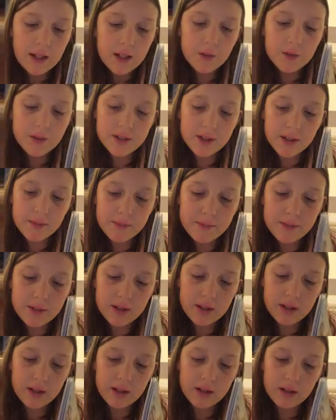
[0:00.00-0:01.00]
There was
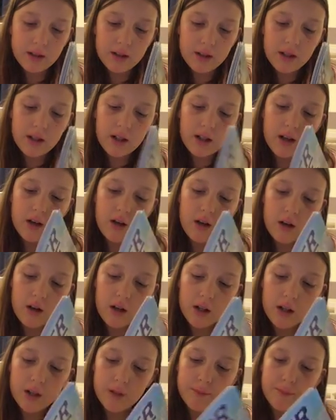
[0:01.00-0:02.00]
something
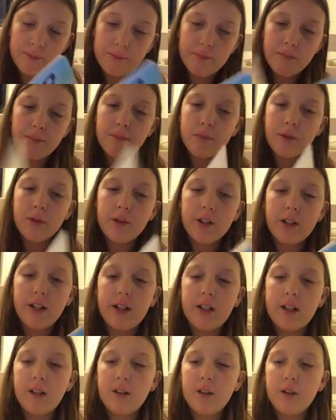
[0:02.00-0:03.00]
hard
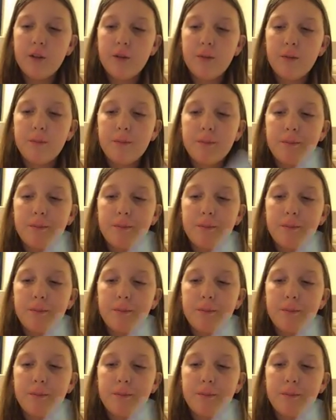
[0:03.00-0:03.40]
buried here.